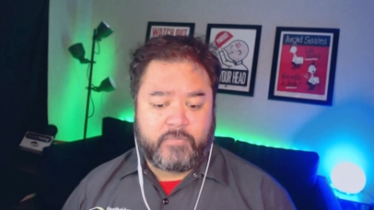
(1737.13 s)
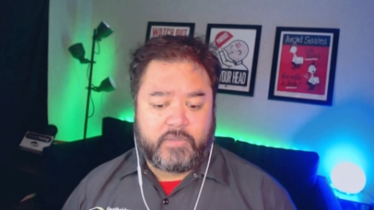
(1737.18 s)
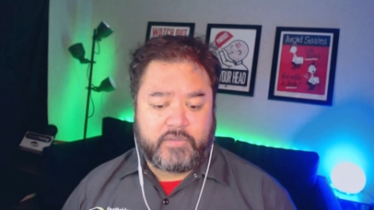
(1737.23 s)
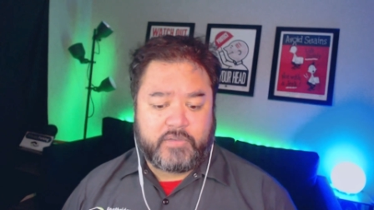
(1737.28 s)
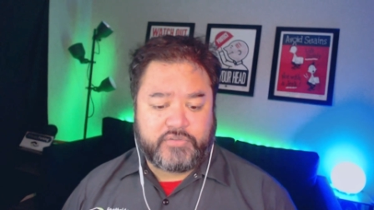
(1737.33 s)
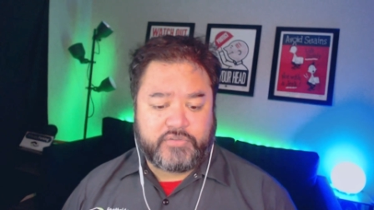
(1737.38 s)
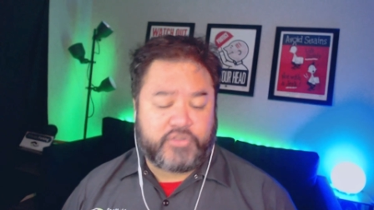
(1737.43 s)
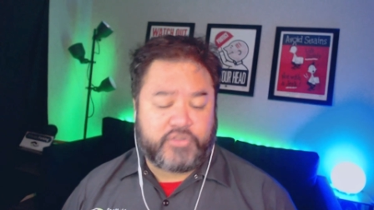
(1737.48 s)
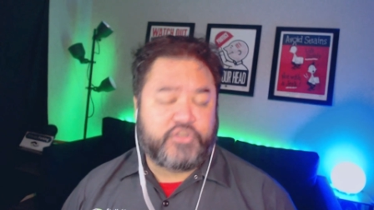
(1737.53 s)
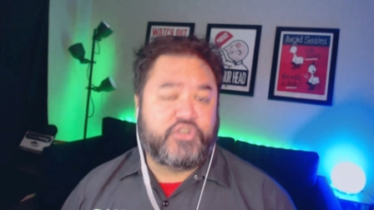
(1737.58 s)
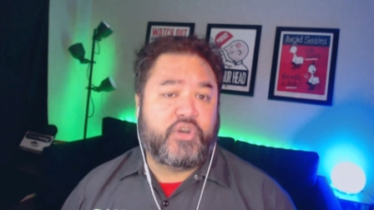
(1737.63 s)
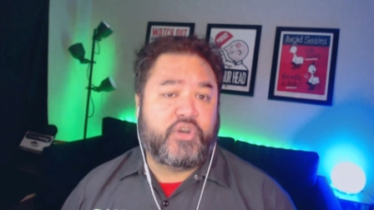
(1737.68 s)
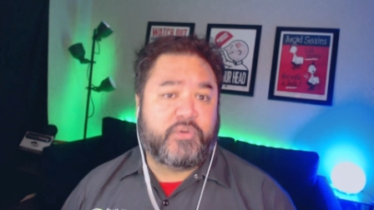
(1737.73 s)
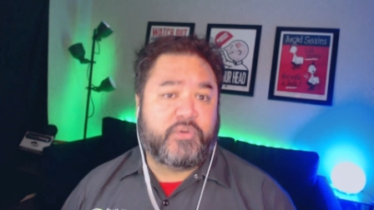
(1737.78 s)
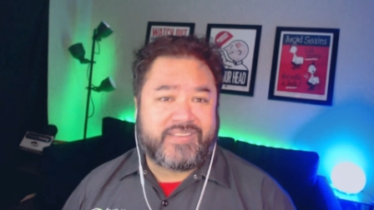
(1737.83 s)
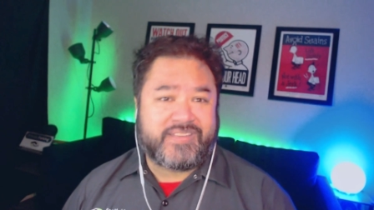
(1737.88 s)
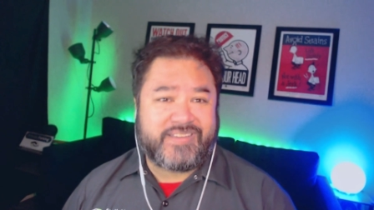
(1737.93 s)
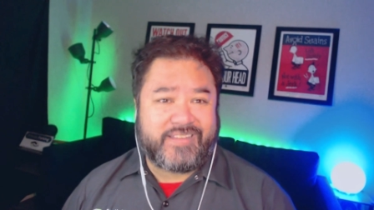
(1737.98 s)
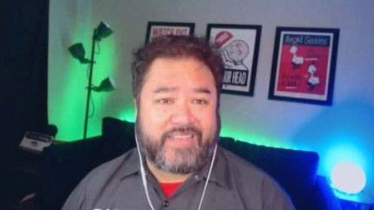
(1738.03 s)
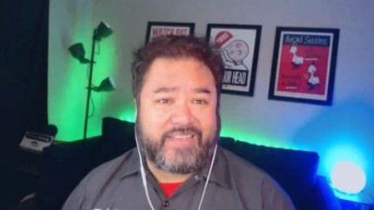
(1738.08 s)
so that you don't
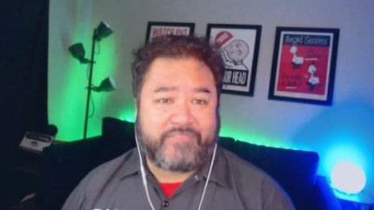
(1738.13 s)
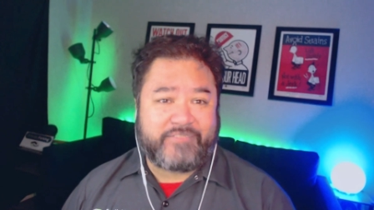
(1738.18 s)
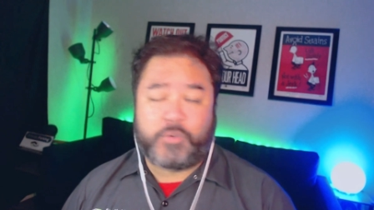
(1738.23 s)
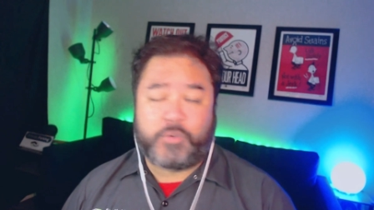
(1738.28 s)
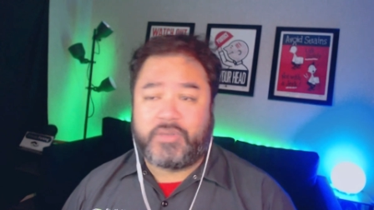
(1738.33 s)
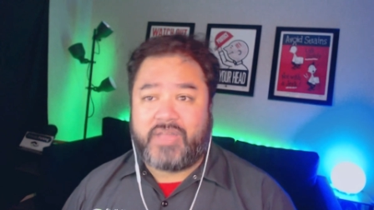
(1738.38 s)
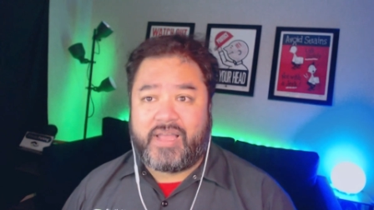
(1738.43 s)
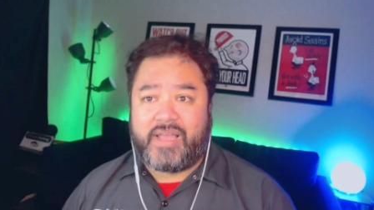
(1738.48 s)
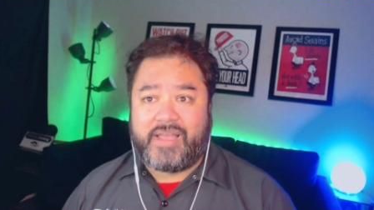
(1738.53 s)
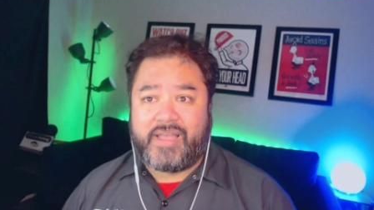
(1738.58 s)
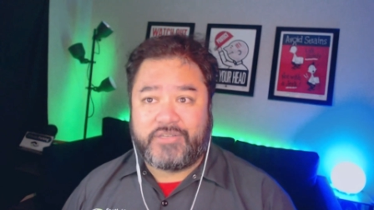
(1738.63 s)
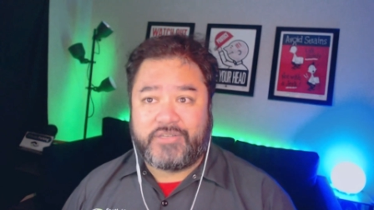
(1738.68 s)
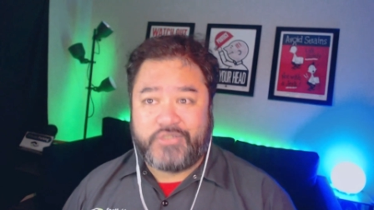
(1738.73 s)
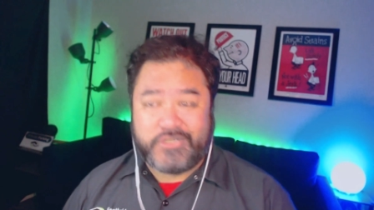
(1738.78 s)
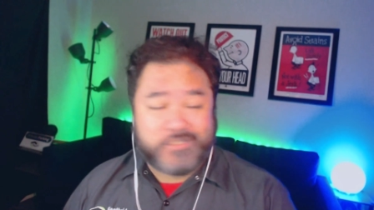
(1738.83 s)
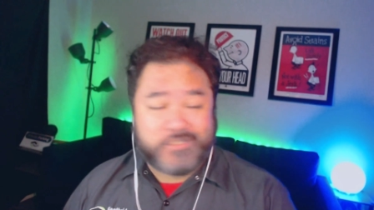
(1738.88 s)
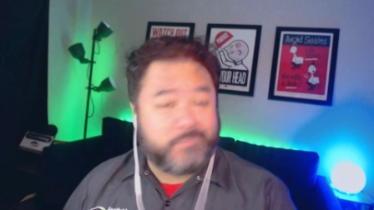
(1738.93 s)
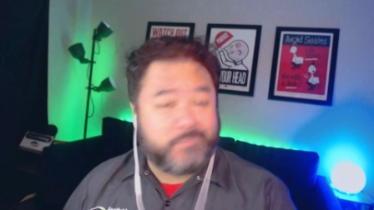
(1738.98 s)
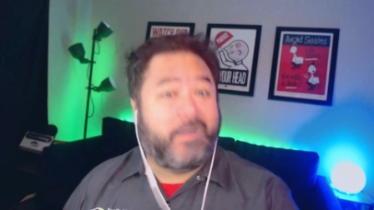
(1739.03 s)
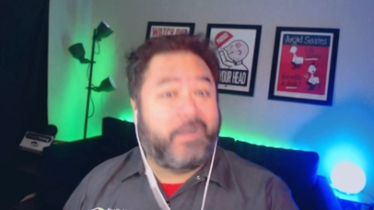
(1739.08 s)
necessarily have to rely on
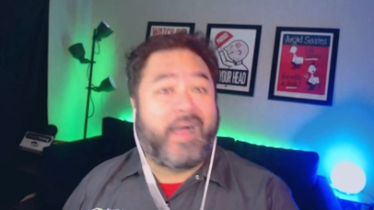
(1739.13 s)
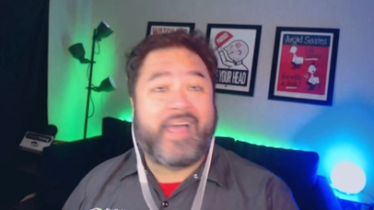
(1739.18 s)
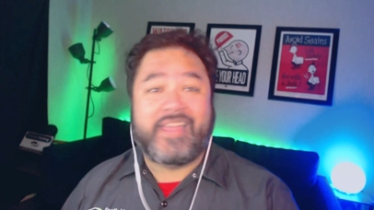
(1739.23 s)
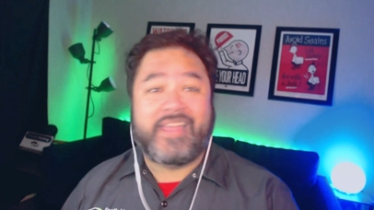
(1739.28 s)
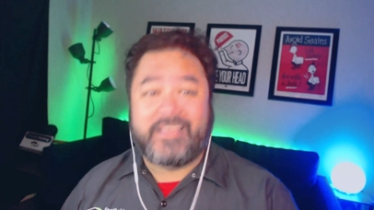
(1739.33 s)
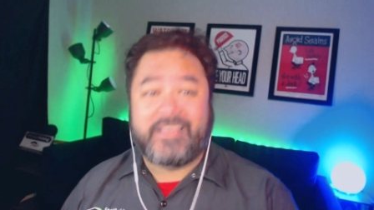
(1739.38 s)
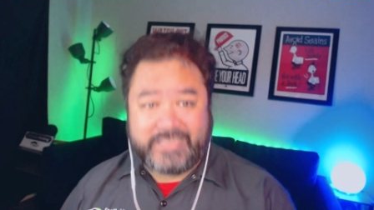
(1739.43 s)
just buying